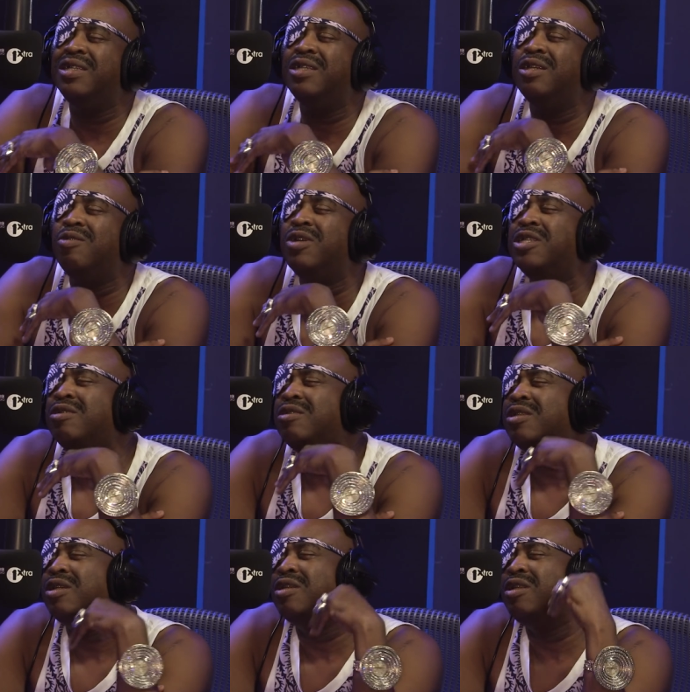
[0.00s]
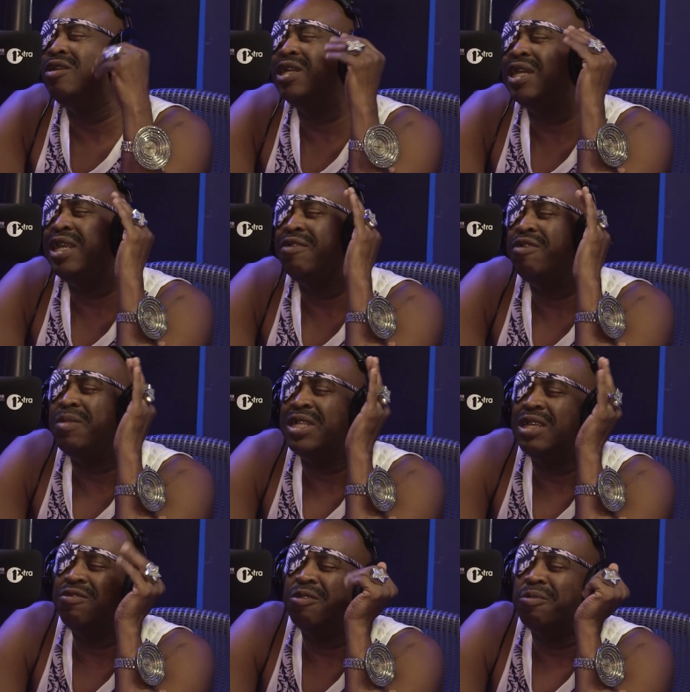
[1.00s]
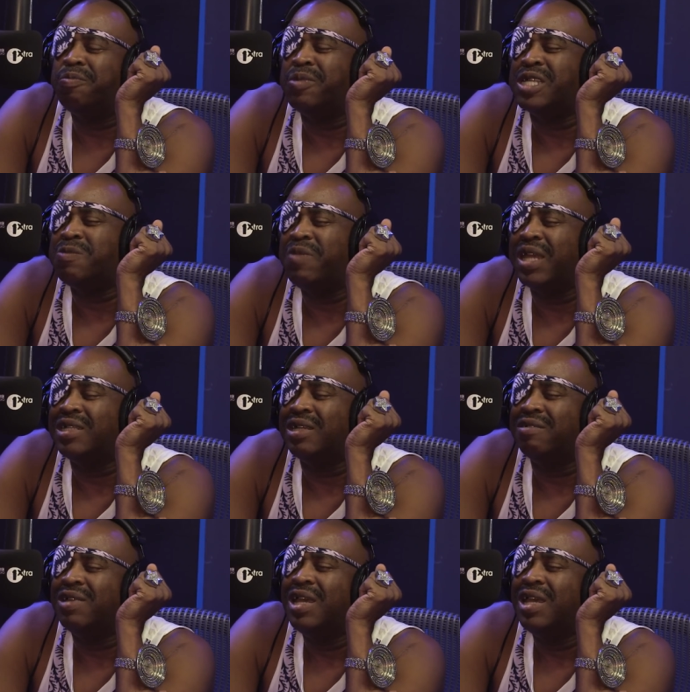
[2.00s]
you know, once you look at it from a different perspective,